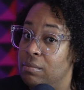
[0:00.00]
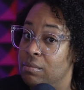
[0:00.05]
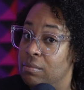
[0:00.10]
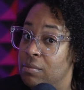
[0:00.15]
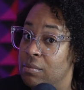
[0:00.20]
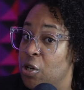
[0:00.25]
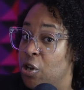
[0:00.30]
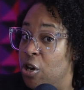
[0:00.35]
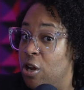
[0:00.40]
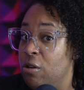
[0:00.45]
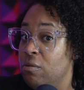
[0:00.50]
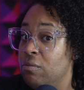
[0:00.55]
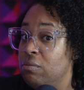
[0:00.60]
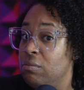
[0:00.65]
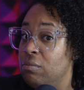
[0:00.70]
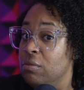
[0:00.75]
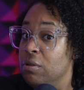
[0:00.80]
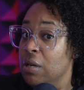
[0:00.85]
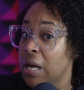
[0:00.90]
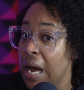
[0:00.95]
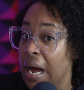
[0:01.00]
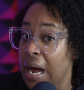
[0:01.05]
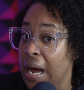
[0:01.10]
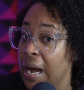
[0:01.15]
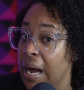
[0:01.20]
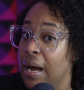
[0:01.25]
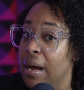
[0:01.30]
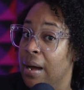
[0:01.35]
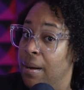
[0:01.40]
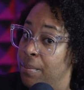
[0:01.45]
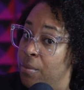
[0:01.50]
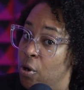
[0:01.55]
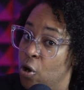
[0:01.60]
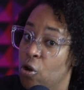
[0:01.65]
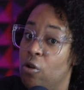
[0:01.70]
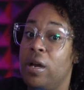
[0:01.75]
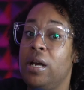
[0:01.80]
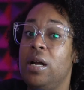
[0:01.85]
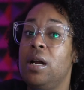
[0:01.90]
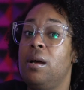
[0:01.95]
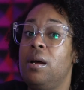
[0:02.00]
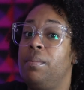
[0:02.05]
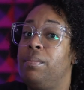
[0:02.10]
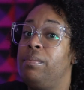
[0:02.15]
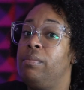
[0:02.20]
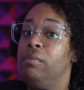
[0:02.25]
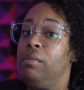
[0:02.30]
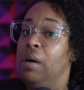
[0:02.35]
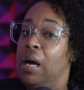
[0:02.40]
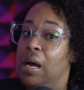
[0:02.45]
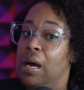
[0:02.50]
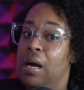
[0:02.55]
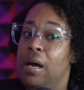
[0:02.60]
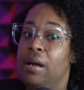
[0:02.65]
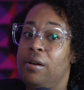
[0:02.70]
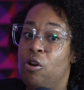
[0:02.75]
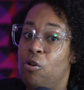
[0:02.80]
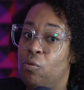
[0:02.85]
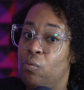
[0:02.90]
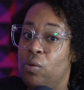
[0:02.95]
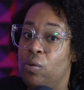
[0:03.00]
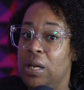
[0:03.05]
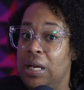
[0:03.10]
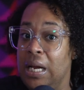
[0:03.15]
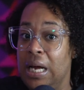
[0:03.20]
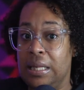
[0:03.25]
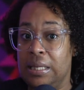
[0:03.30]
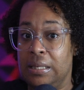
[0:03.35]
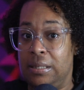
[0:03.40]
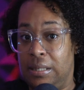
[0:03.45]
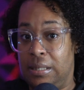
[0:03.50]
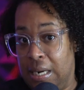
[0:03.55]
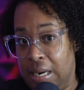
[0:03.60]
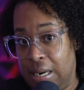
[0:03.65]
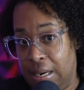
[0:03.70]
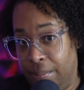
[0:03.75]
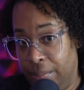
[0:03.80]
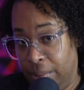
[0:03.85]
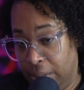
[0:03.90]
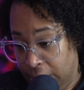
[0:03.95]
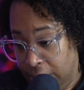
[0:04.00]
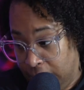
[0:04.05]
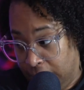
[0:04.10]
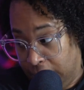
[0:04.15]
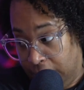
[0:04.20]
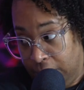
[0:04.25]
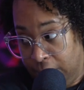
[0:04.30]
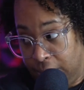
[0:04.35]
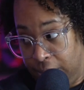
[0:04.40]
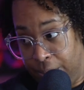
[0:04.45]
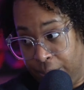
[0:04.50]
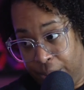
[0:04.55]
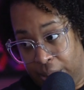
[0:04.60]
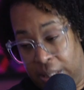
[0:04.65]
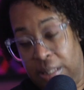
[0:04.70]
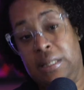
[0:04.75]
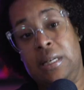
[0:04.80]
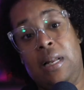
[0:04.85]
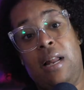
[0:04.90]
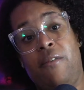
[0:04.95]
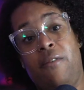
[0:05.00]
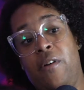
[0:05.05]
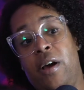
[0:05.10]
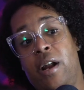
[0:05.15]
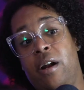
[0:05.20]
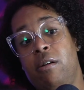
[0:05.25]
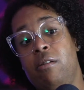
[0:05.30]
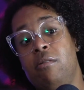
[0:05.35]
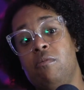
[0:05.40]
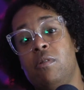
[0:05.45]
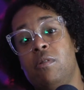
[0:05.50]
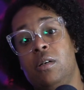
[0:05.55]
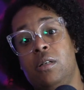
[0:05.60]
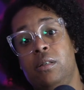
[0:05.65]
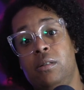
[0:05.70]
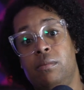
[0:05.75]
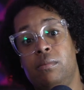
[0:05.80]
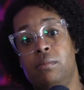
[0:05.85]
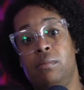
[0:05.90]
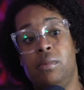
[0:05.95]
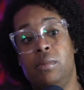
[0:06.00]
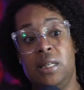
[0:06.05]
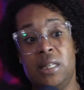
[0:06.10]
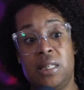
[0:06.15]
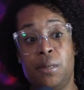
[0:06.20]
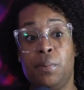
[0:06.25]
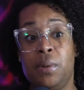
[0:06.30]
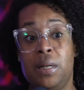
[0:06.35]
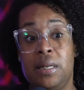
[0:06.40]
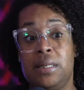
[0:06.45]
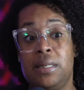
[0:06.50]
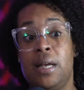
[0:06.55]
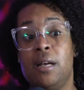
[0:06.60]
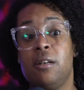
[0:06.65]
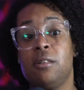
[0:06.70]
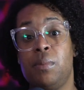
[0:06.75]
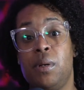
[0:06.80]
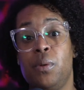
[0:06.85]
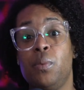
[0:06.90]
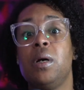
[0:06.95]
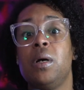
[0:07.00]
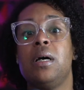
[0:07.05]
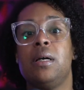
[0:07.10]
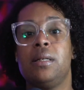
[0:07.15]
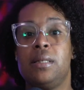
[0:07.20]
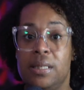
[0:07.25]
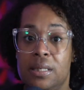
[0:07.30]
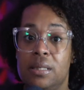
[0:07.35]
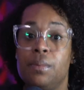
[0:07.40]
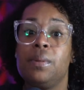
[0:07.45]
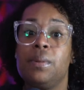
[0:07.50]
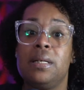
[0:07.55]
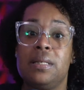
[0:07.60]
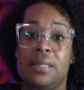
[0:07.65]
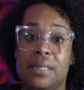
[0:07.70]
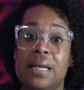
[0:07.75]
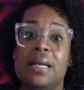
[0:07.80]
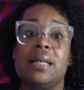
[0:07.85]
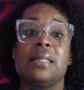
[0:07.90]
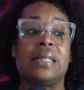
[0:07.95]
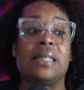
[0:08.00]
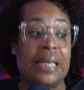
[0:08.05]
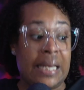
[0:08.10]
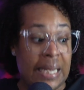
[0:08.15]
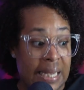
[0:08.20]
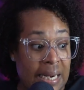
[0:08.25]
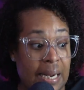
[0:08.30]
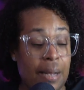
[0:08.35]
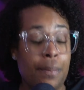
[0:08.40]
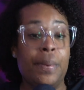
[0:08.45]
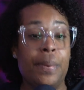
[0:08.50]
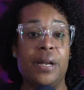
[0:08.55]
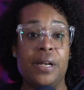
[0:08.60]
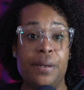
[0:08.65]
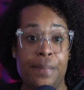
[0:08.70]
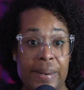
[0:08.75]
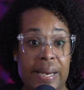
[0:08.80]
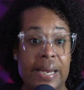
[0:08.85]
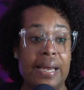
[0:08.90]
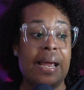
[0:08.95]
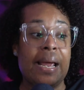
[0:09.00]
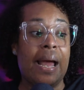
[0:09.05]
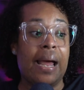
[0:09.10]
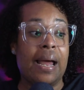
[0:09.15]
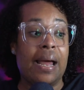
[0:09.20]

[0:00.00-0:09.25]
You know, I'm going to get up. I don't really like this job. But until I find a new one, discipline tells me what? Discipline says get up and be